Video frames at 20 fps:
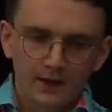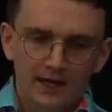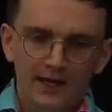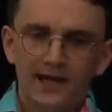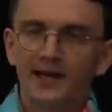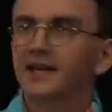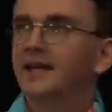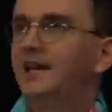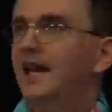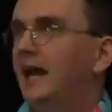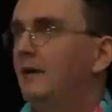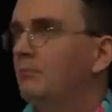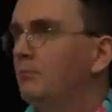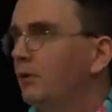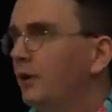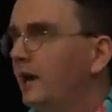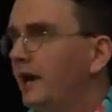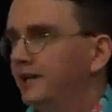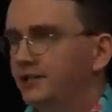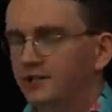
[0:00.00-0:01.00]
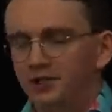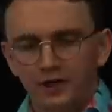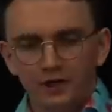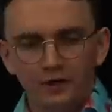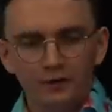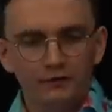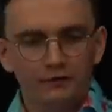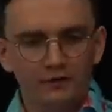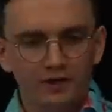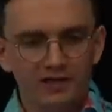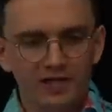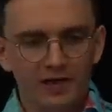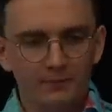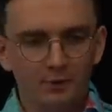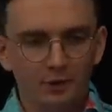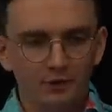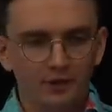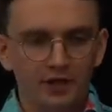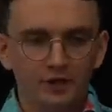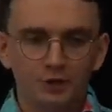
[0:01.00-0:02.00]
At Cambrai, too, for
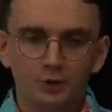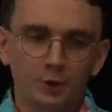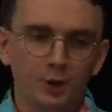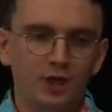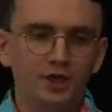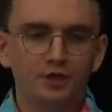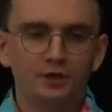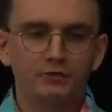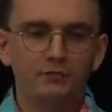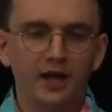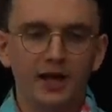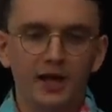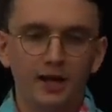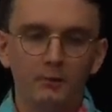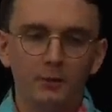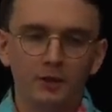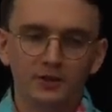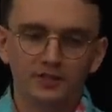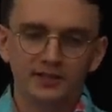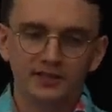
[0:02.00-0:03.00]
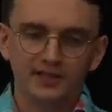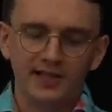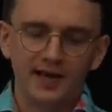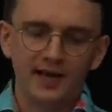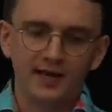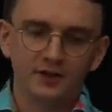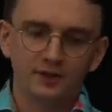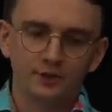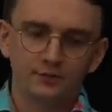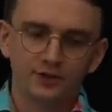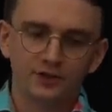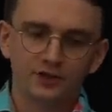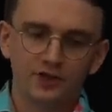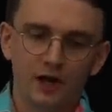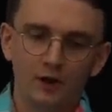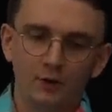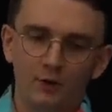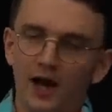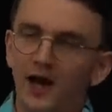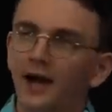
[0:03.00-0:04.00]
example, the attrition rate amongst the tanks was
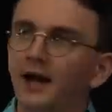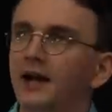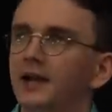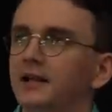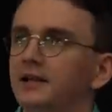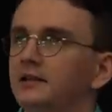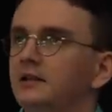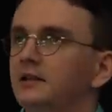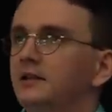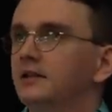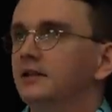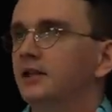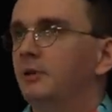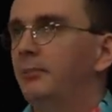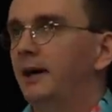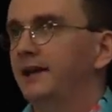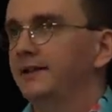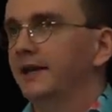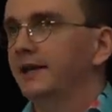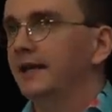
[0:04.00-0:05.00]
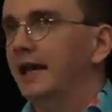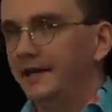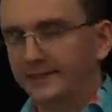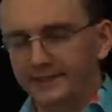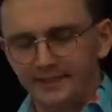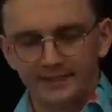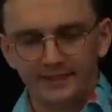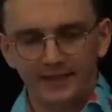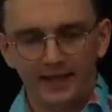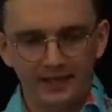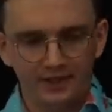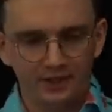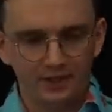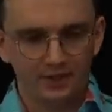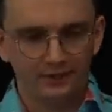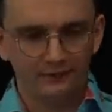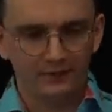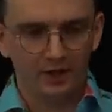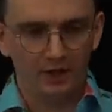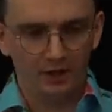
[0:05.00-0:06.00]
so high that by the latter stages
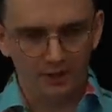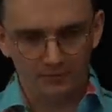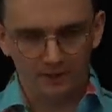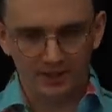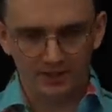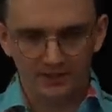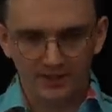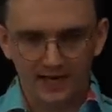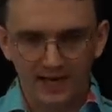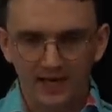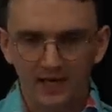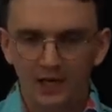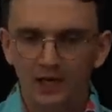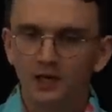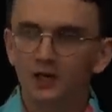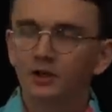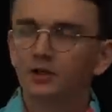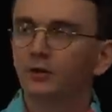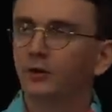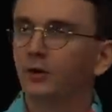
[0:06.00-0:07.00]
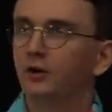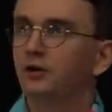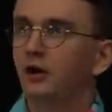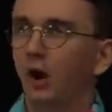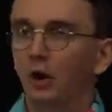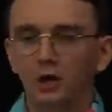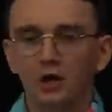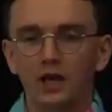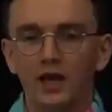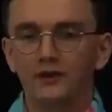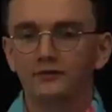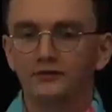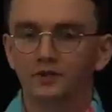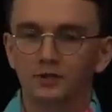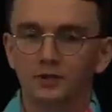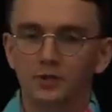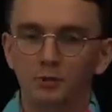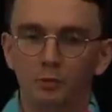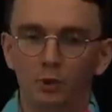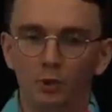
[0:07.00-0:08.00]
of the opening day, there were none left to
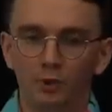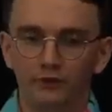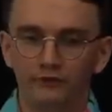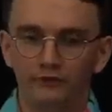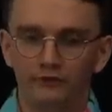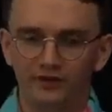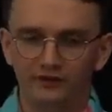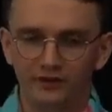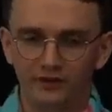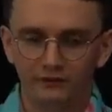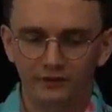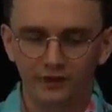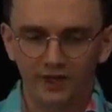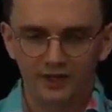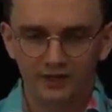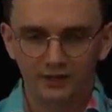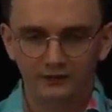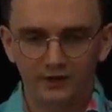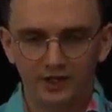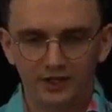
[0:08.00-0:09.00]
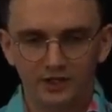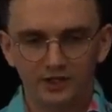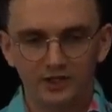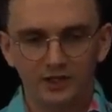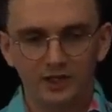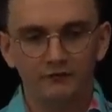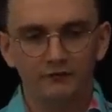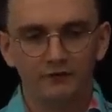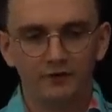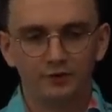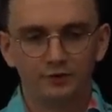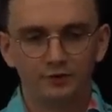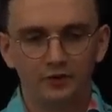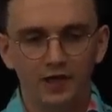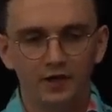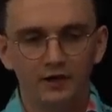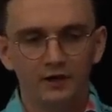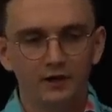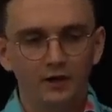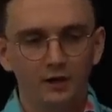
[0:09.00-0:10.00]
support the 51st Division's
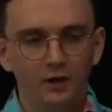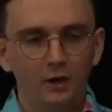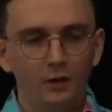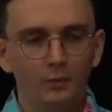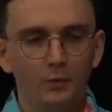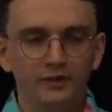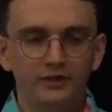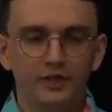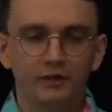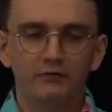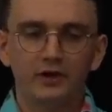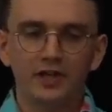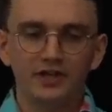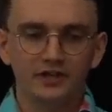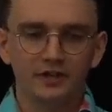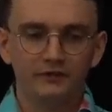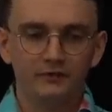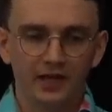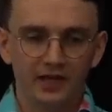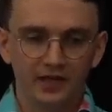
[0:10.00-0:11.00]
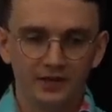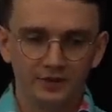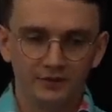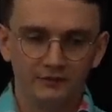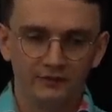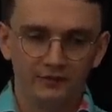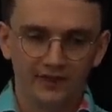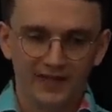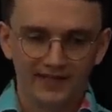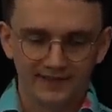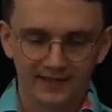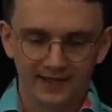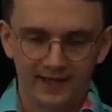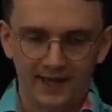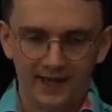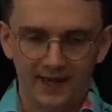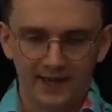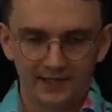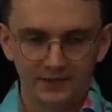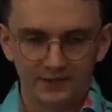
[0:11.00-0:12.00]
infantry when they reached the village of
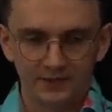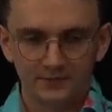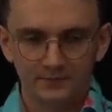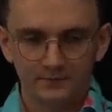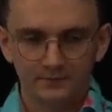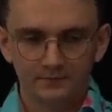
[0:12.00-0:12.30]
Flesquières.